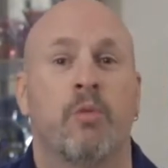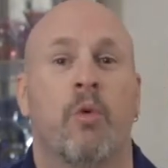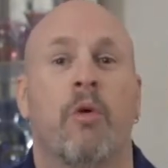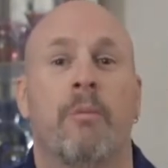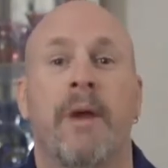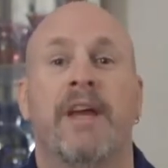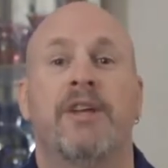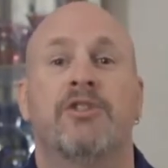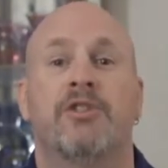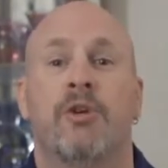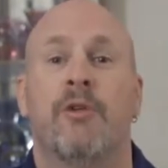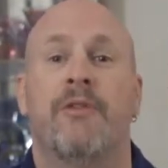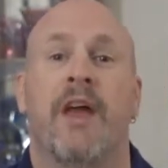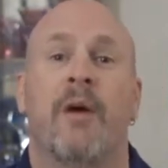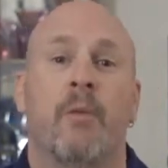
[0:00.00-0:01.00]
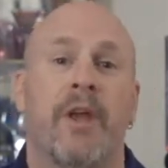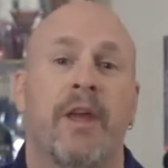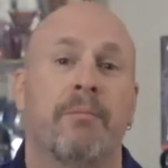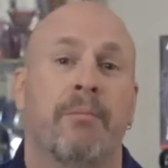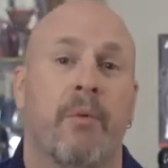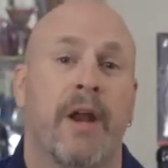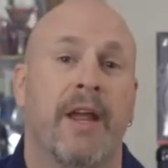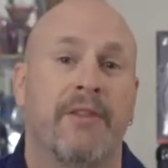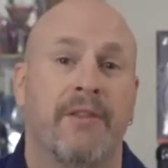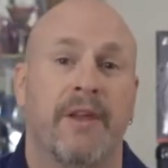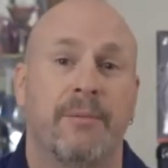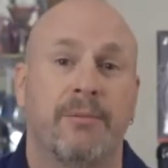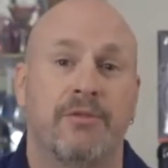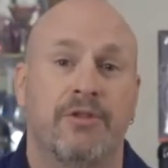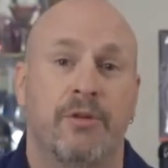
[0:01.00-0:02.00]
We'll make sure that we bring
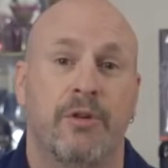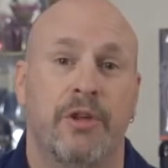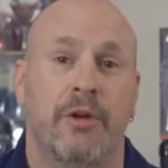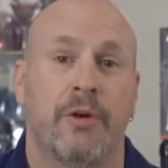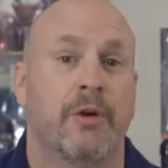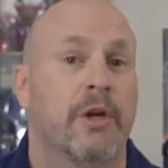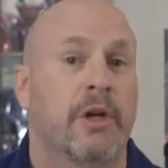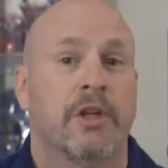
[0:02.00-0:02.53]
them to you.